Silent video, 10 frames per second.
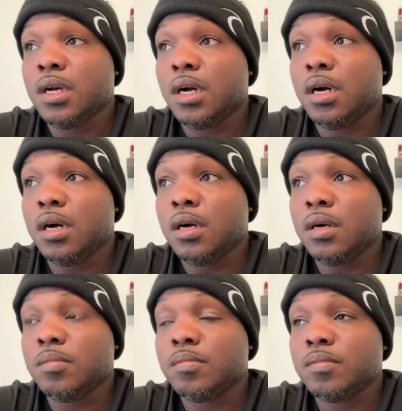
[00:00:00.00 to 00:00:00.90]

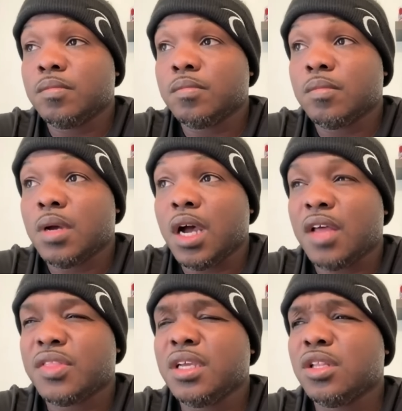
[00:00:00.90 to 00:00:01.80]
I
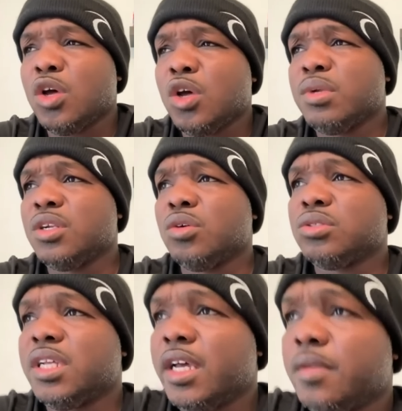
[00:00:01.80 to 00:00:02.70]
think Loma
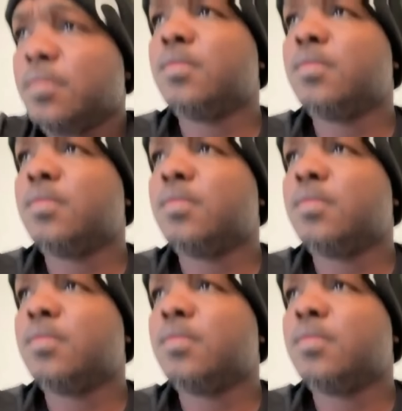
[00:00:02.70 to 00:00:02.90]
knows that.